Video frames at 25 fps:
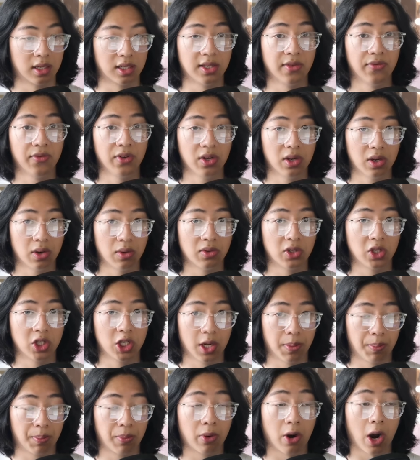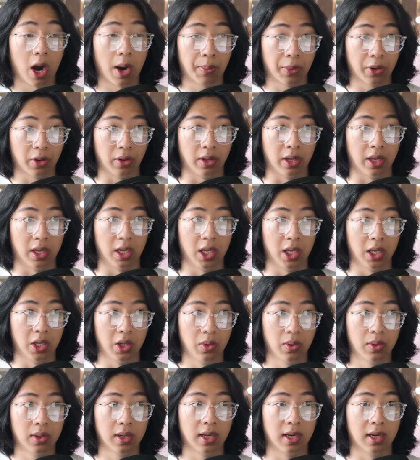if you don't ship properly, you
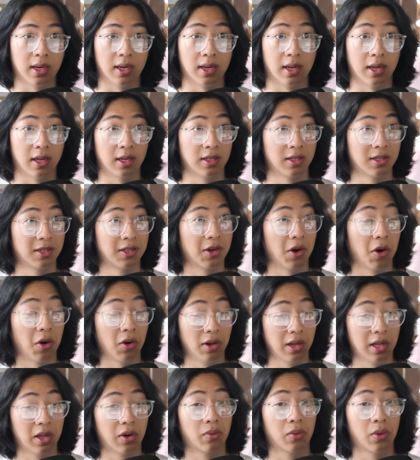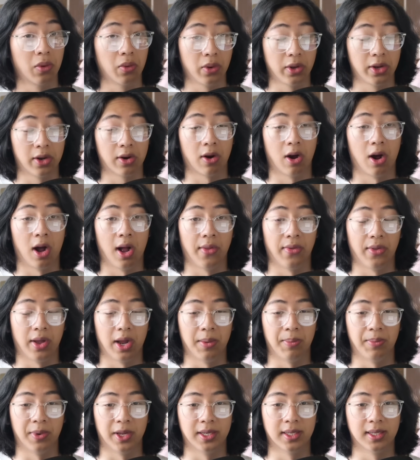can totally ruin your
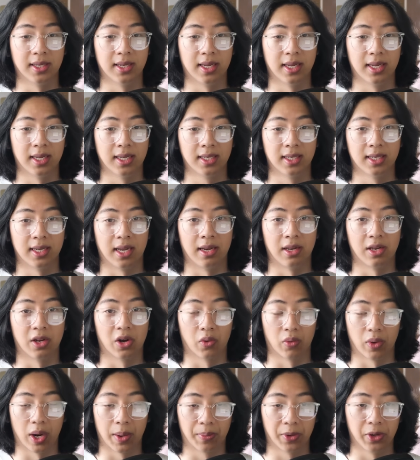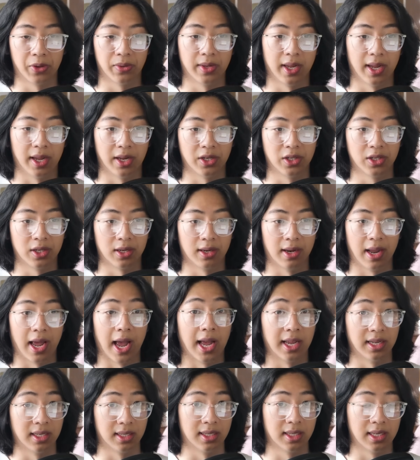online business and your reputation
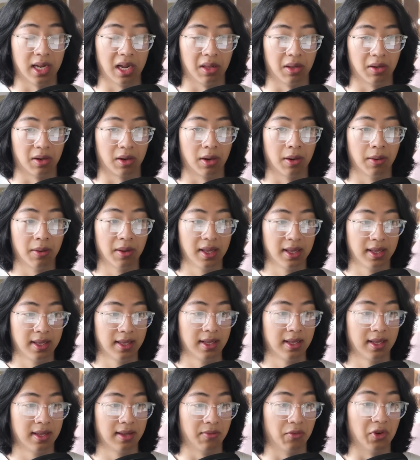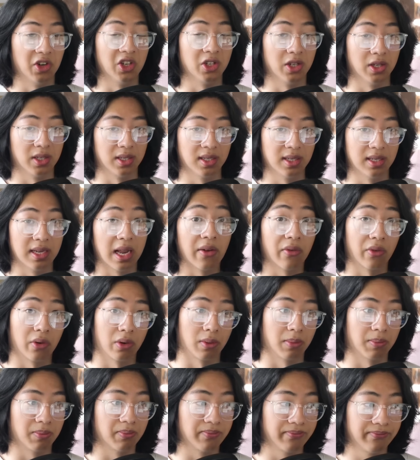as a seller, which is
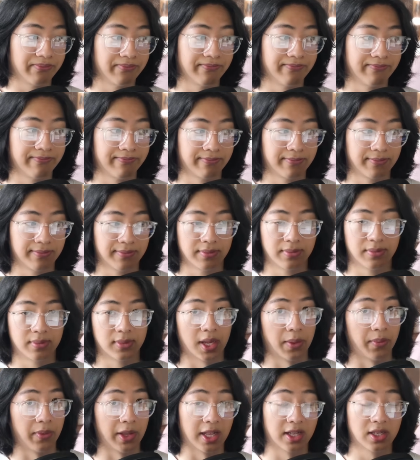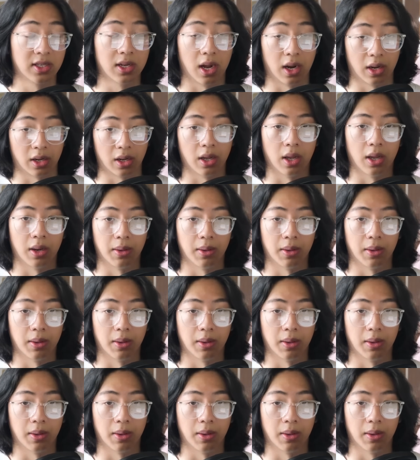never, I mean, that's not good.